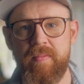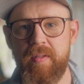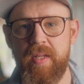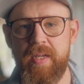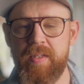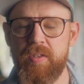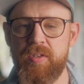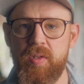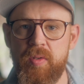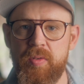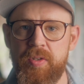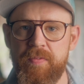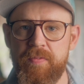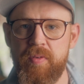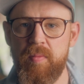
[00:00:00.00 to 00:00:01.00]
like the
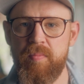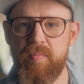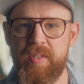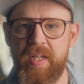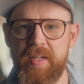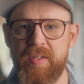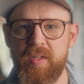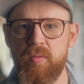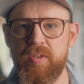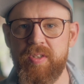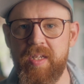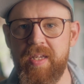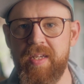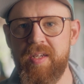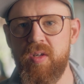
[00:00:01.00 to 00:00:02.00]
solution from Tentacle
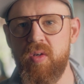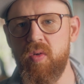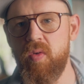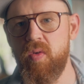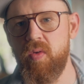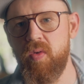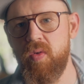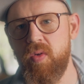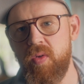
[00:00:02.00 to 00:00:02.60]
Sync, or